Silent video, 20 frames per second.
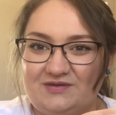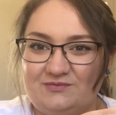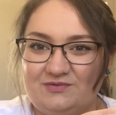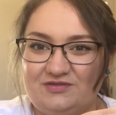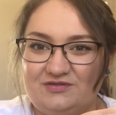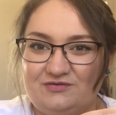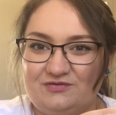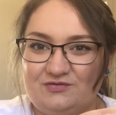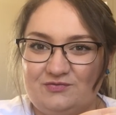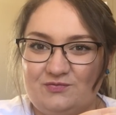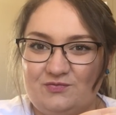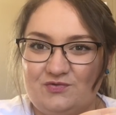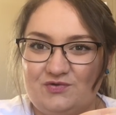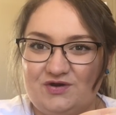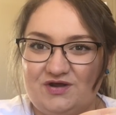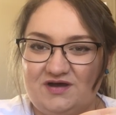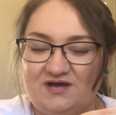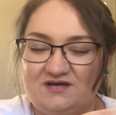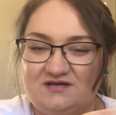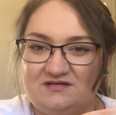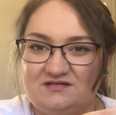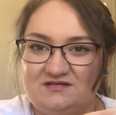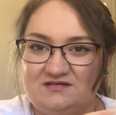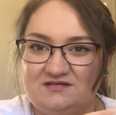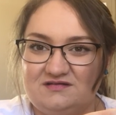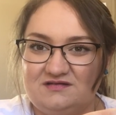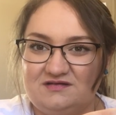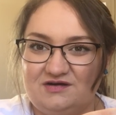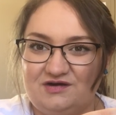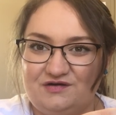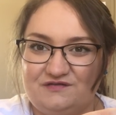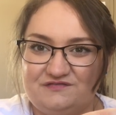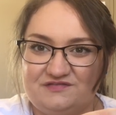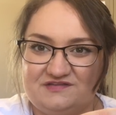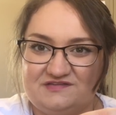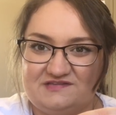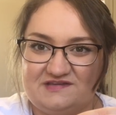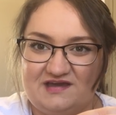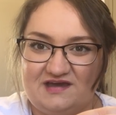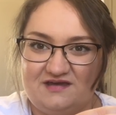with all the water off
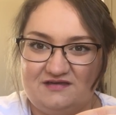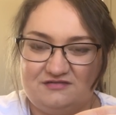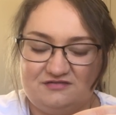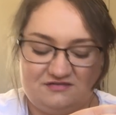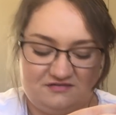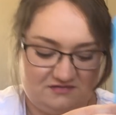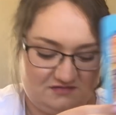the south.